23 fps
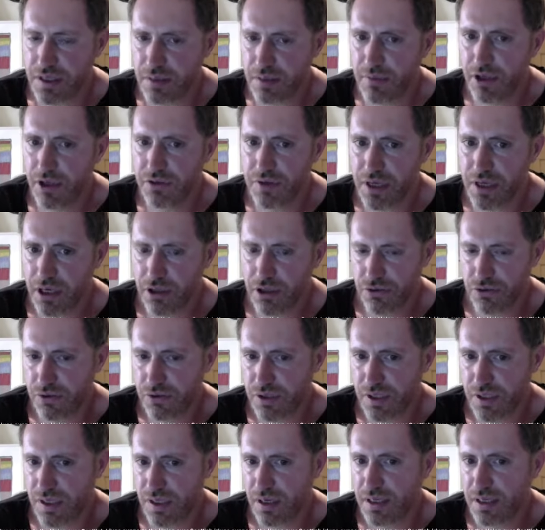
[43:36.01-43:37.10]
in a multicultural
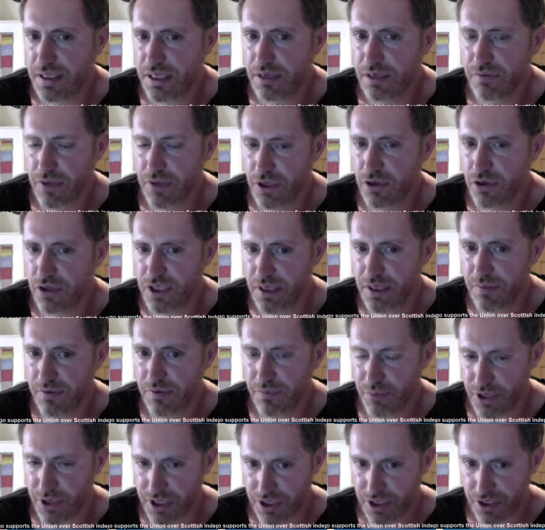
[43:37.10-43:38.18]
society of the concept of
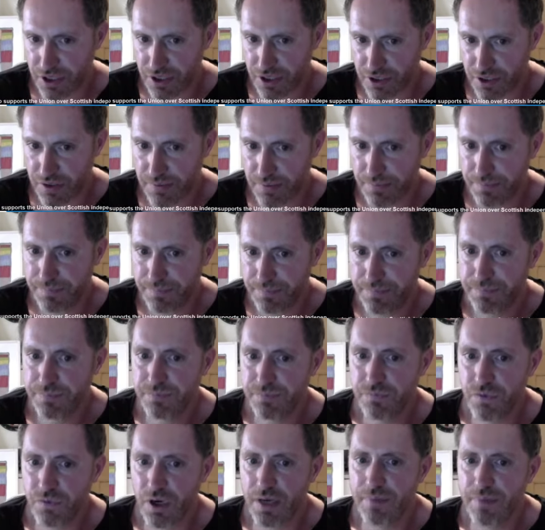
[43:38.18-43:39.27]
Britishness,
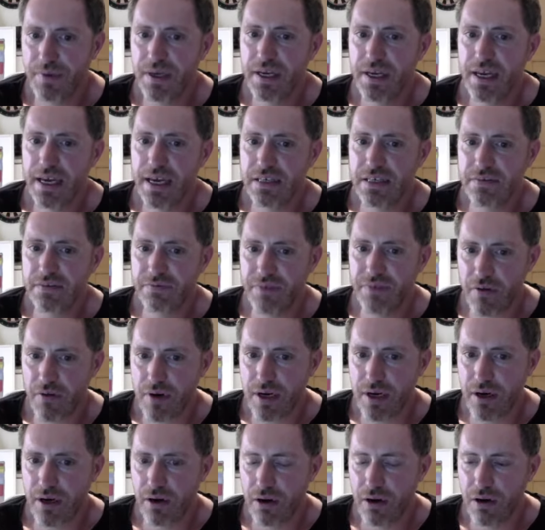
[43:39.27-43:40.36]
right? It's
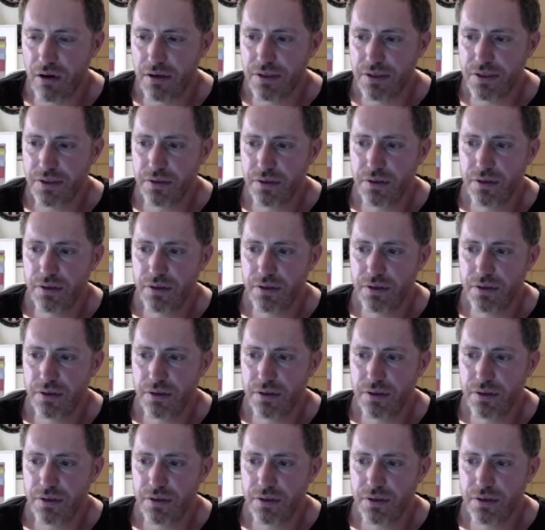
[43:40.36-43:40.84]
very hard.